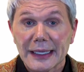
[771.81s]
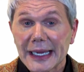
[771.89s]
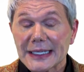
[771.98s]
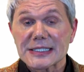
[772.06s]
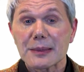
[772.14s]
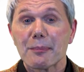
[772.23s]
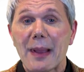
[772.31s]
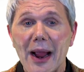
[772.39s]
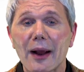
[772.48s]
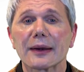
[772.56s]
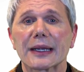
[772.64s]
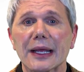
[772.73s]
It's
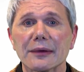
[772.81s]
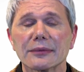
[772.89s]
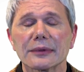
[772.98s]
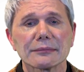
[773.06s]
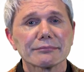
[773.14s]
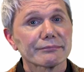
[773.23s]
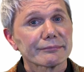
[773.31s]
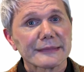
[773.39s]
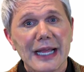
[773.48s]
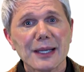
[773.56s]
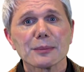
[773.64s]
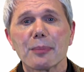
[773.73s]
imperative,
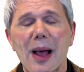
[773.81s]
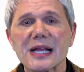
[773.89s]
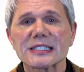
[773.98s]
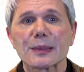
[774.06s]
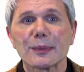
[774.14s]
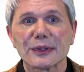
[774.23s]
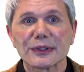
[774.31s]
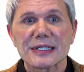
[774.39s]
yet impossible,